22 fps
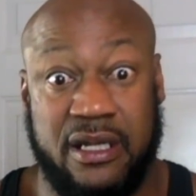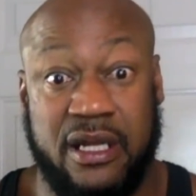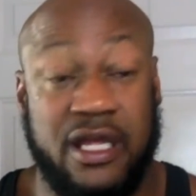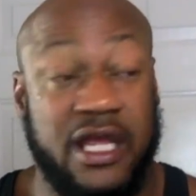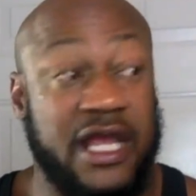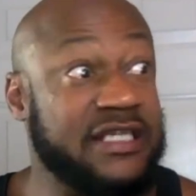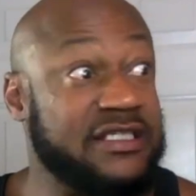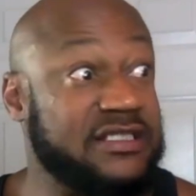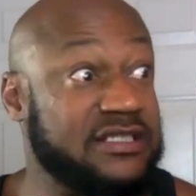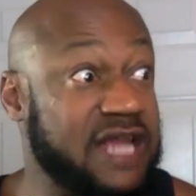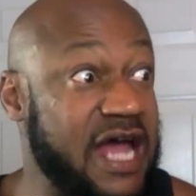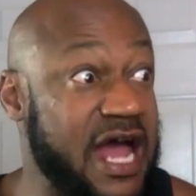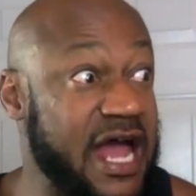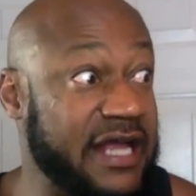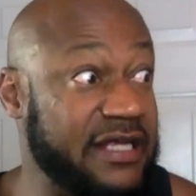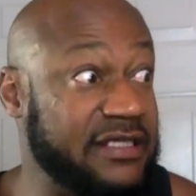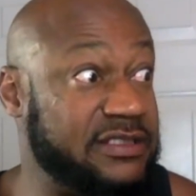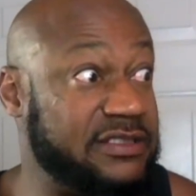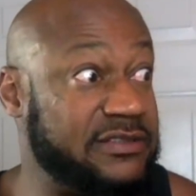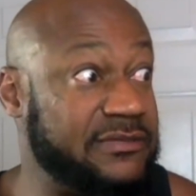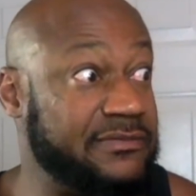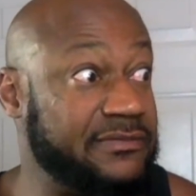It's
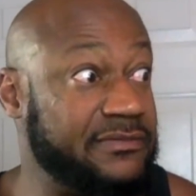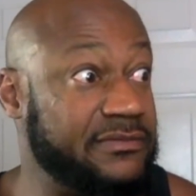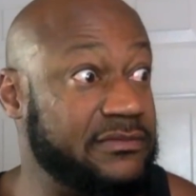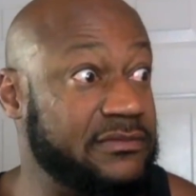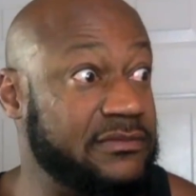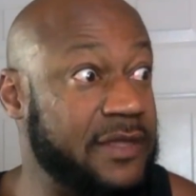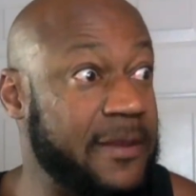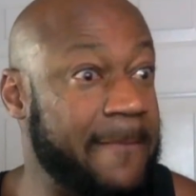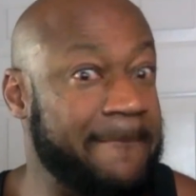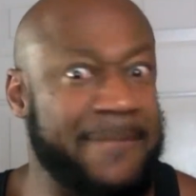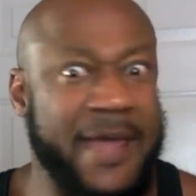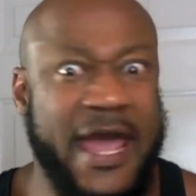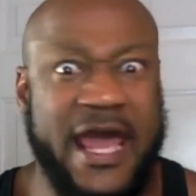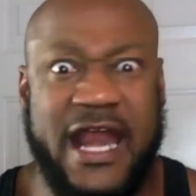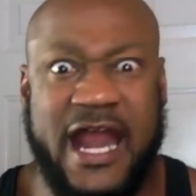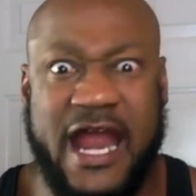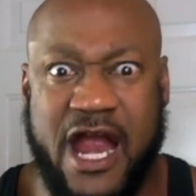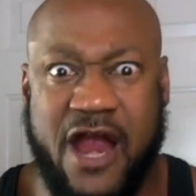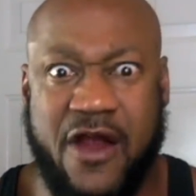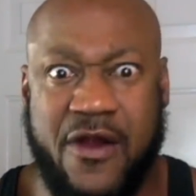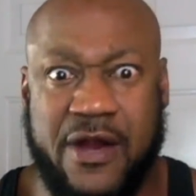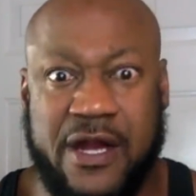nice. Better
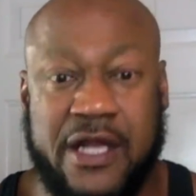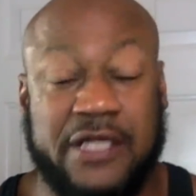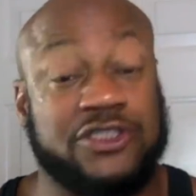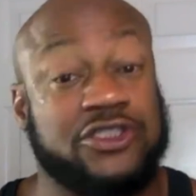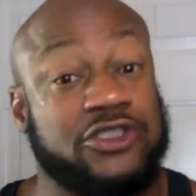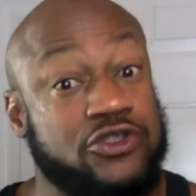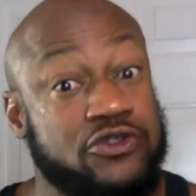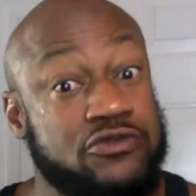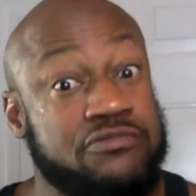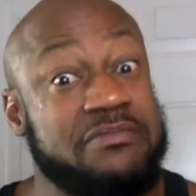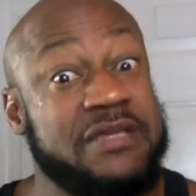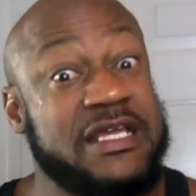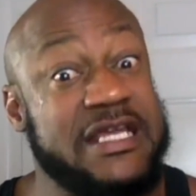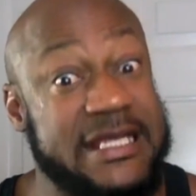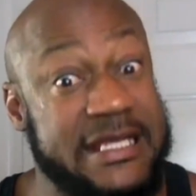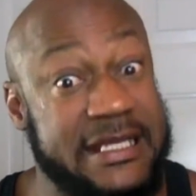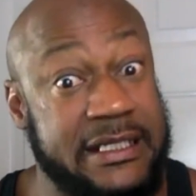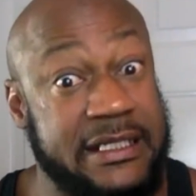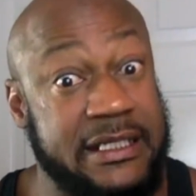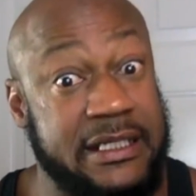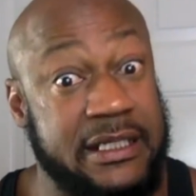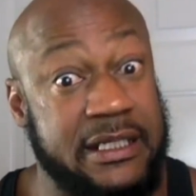areas to me.
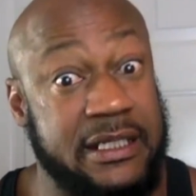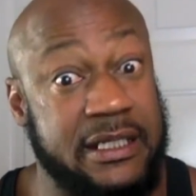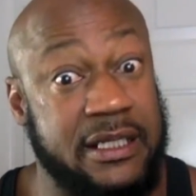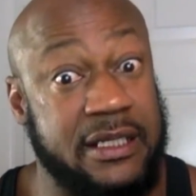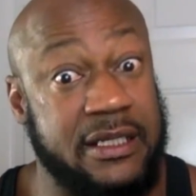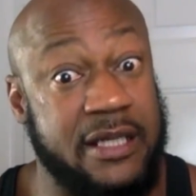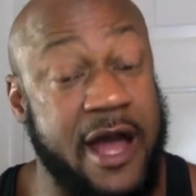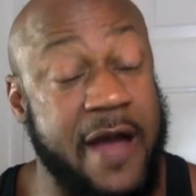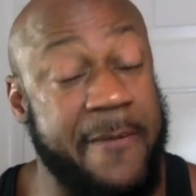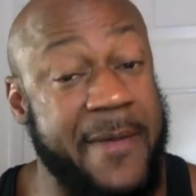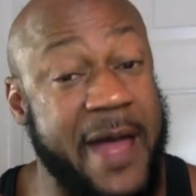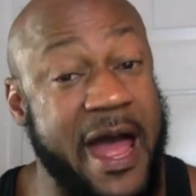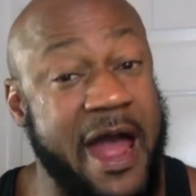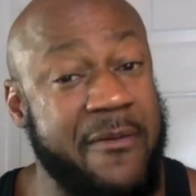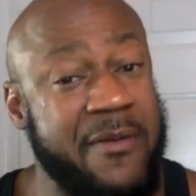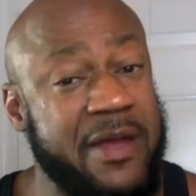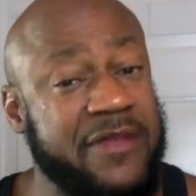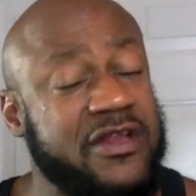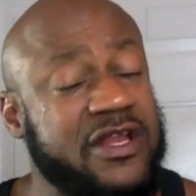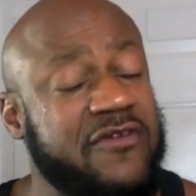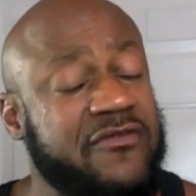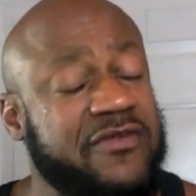I'd
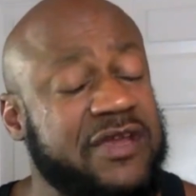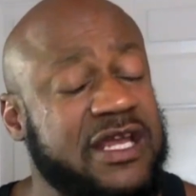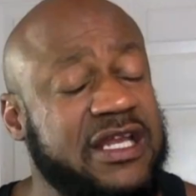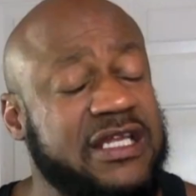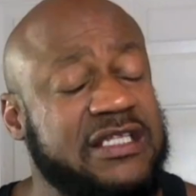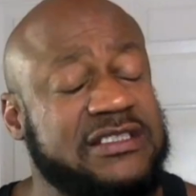rather live